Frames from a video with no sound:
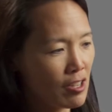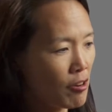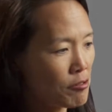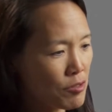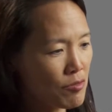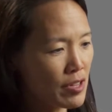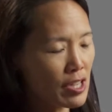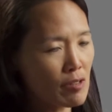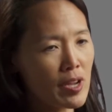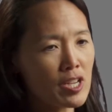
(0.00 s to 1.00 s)
goes through the
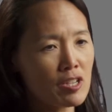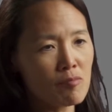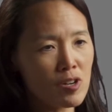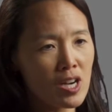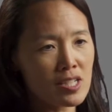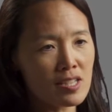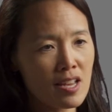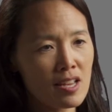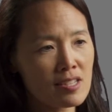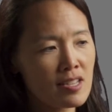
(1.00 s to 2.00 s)
incubation
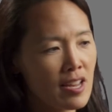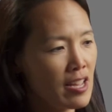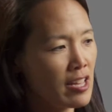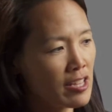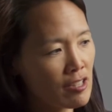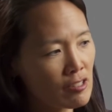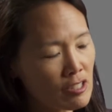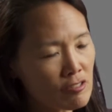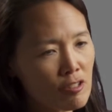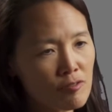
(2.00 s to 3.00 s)
process, and then a
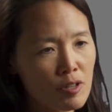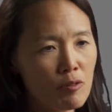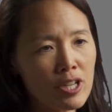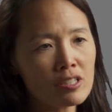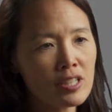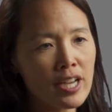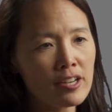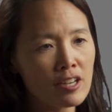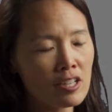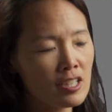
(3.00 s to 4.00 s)
little over a week
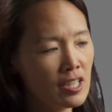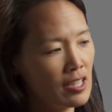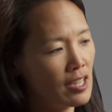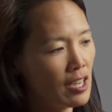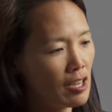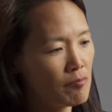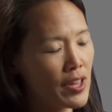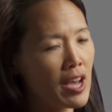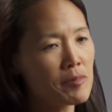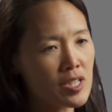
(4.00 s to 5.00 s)
later,
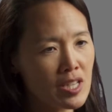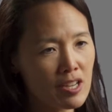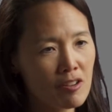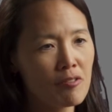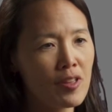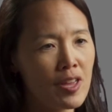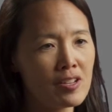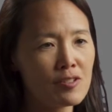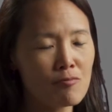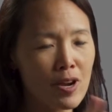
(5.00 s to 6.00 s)
that mosquito then
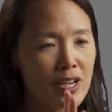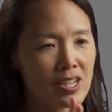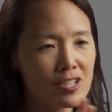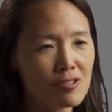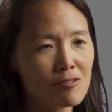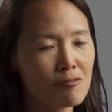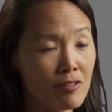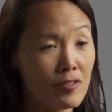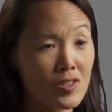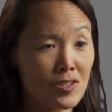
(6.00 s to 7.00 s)
is ready to,
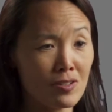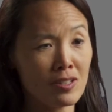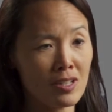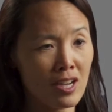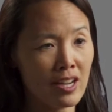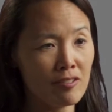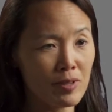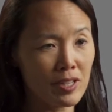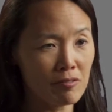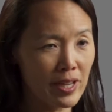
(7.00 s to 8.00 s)
if it's still alive,
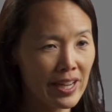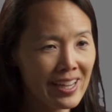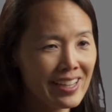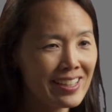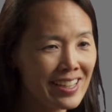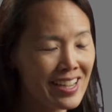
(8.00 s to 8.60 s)
by the way,